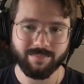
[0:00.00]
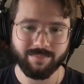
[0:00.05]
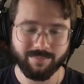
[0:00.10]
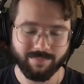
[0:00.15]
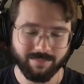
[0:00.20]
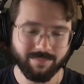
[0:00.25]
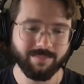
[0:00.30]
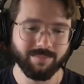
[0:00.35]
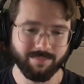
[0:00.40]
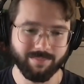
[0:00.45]

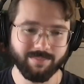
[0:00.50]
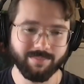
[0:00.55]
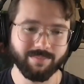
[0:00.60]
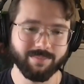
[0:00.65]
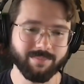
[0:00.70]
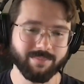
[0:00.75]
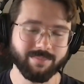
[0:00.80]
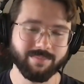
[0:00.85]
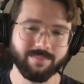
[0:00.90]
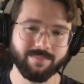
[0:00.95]

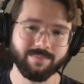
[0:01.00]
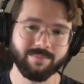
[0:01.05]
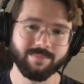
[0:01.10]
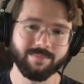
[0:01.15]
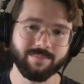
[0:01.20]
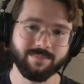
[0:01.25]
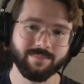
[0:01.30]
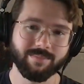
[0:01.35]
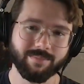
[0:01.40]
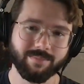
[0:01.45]

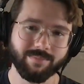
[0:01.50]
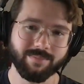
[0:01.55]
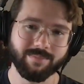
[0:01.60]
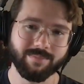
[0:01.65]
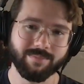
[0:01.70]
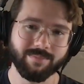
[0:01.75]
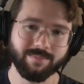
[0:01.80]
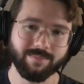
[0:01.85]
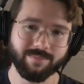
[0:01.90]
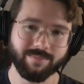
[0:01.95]

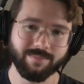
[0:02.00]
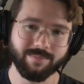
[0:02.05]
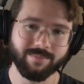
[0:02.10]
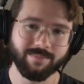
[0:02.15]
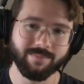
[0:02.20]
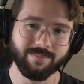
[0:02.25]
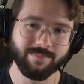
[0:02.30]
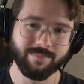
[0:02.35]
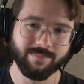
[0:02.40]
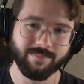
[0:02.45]

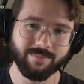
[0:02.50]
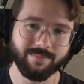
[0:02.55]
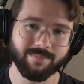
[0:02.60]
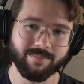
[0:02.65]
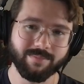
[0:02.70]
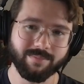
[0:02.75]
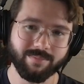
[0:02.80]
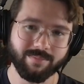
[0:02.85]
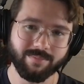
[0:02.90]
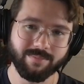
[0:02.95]

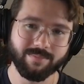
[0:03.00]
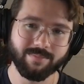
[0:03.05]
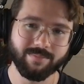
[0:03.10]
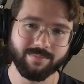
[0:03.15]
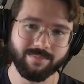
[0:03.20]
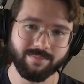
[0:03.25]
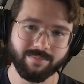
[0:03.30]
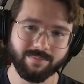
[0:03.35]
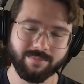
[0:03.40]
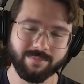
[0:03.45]

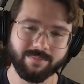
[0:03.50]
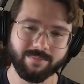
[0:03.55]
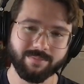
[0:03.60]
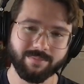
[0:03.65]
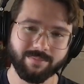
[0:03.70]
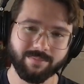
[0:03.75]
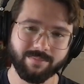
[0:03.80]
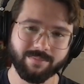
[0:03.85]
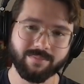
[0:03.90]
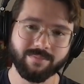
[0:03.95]

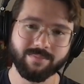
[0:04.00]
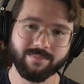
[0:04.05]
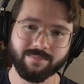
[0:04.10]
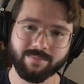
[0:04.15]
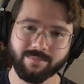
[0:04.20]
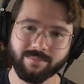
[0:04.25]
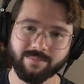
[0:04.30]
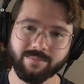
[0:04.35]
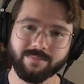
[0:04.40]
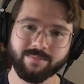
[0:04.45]

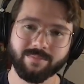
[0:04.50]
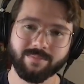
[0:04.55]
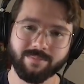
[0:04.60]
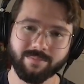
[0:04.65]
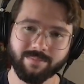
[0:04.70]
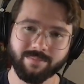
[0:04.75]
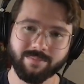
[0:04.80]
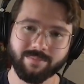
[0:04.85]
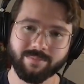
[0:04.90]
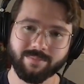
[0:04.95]

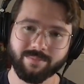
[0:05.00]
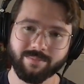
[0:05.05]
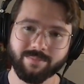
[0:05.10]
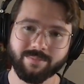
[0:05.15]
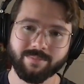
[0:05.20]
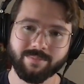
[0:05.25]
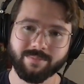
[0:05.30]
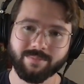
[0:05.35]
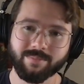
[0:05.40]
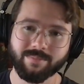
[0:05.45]

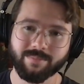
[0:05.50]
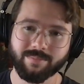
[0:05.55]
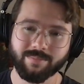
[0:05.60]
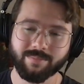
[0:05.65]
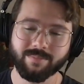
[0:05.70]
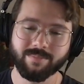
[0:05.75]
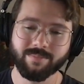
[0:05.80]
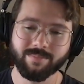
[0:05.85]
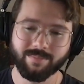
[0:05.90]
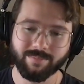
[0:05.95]

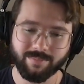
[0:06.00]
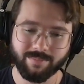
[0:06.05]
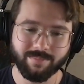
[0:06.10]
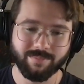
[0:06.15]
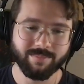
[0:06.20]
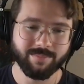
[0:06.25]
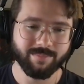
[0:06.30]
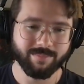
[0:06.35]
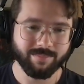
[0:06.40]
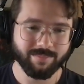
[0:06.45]

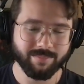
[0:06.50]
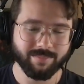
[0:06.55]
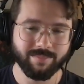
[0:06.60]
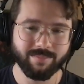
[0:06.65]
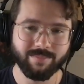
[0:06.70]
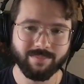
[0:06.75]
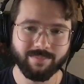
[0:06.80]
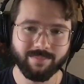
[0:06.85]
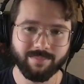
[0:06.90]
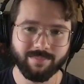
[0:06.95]

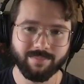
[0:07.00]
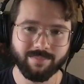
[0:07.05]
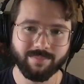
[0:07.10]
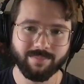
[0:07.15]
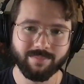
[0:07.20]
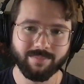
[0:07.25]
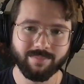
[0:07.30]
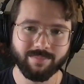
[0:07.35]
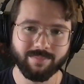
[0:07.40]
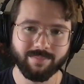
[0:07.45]

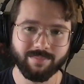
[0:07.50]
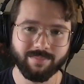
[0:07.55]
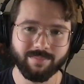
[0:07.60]
No words are spoken by the person on screen.